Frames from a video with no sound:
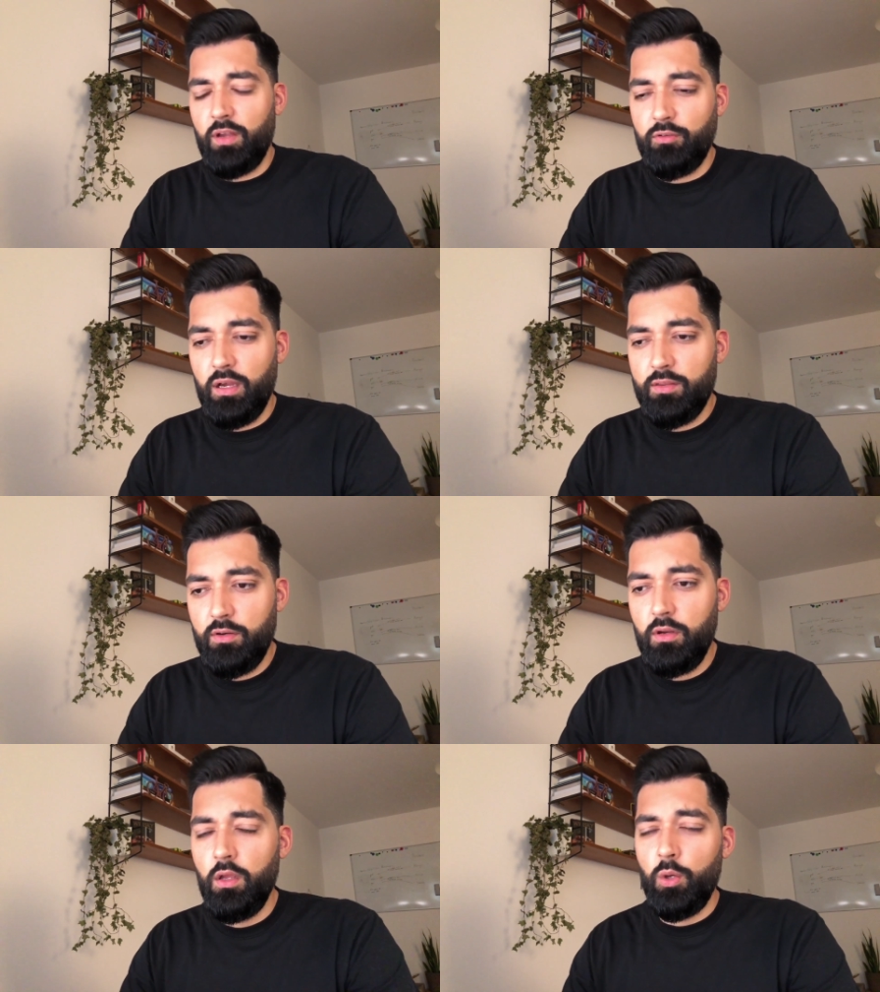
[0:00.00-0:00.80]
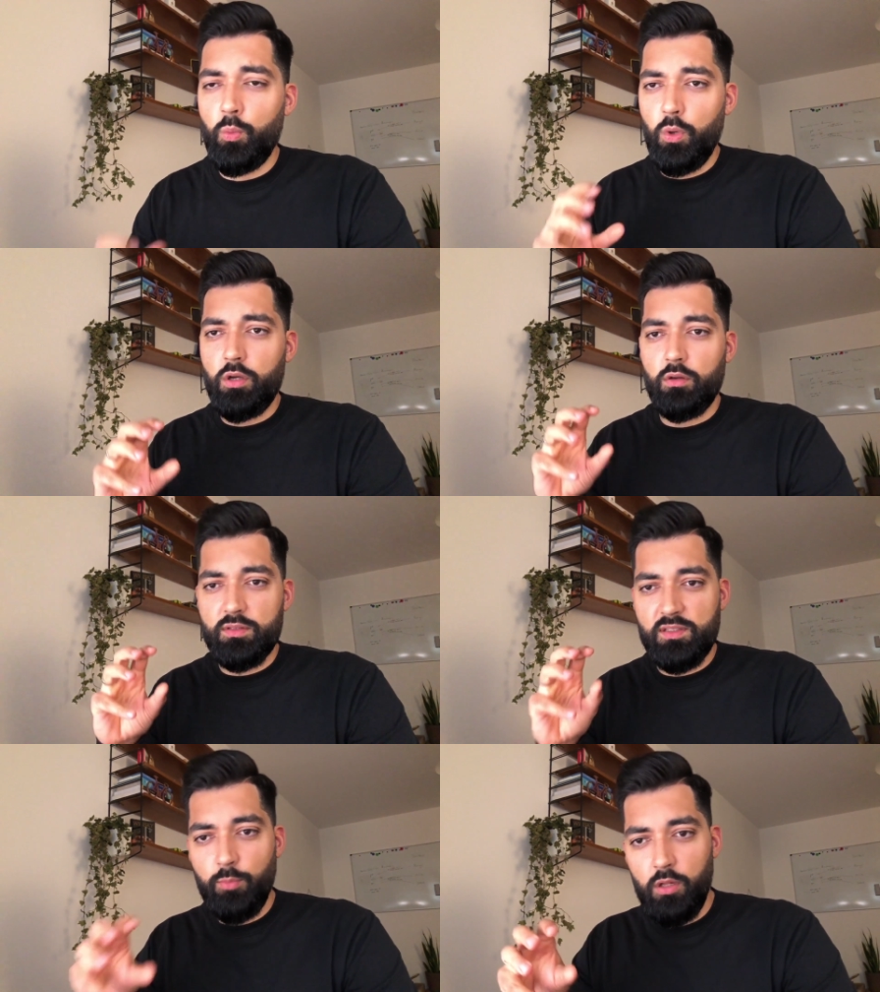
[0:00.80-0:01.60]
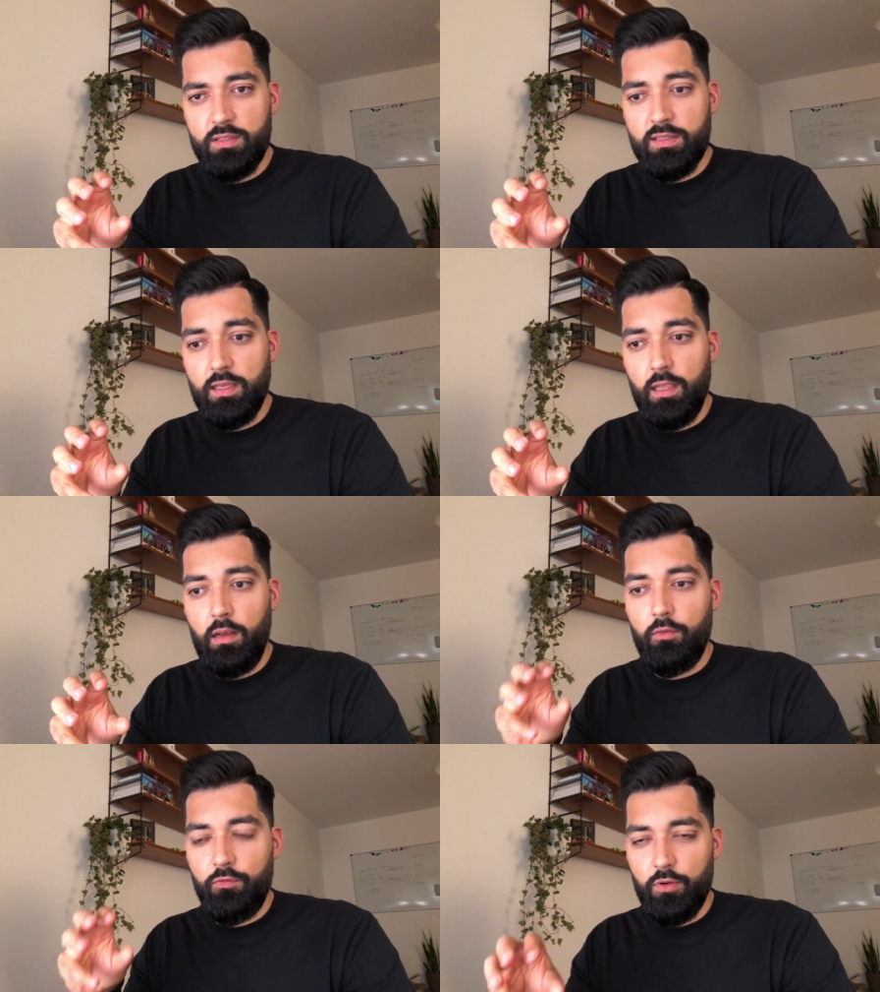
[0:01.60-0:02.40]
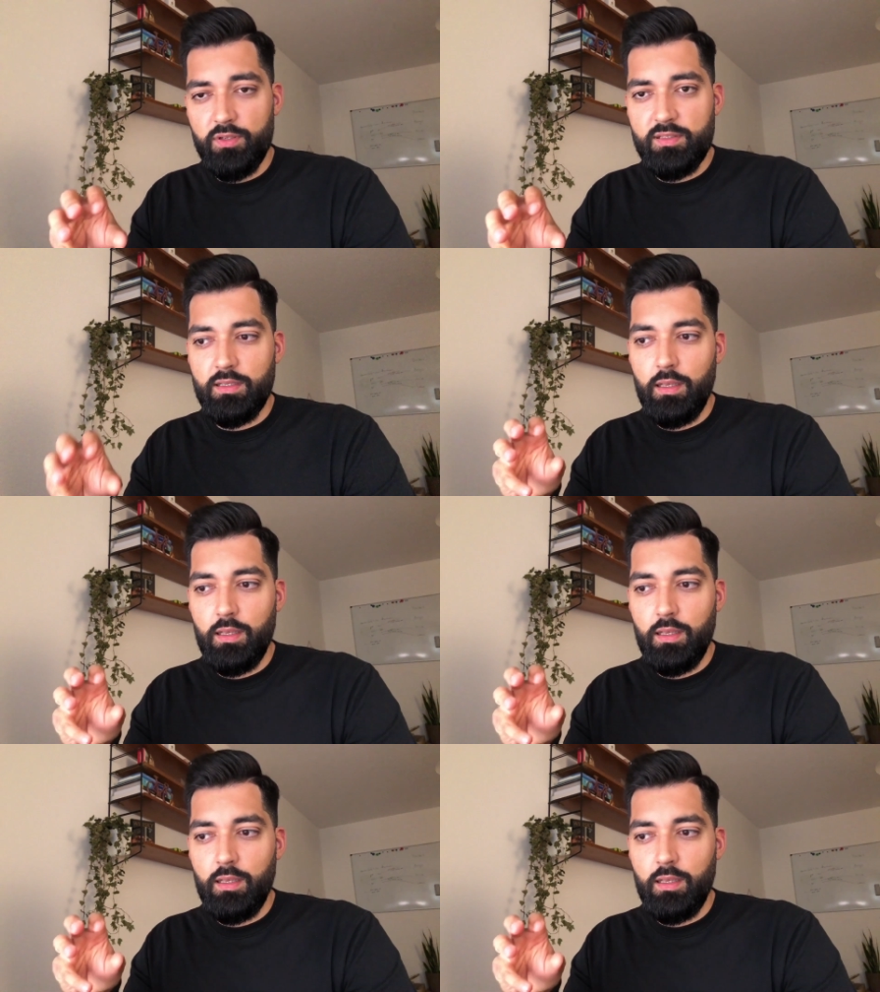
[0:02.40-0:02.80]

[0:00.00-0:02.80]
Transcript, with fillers: I rather work on a small scale first